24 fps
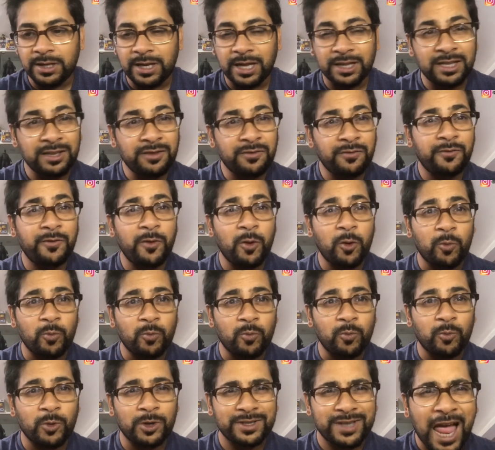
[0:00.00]
Now this
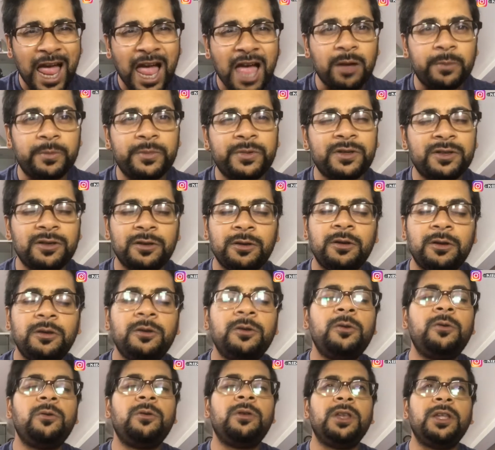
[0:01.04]
film was
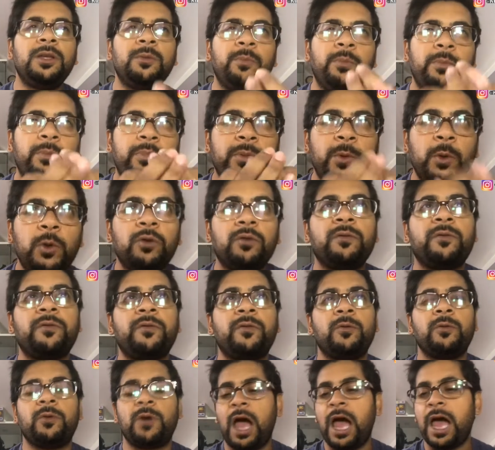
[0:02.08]
absolutely
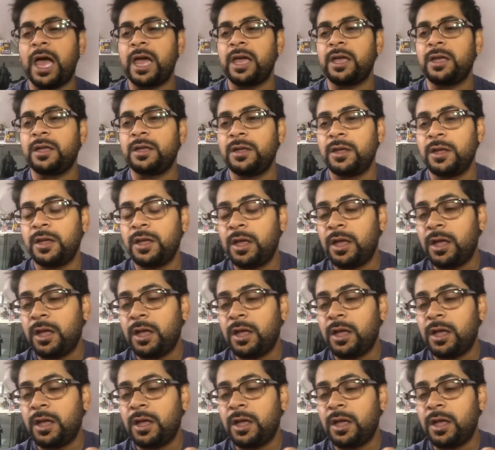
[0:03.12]
beautiful. I,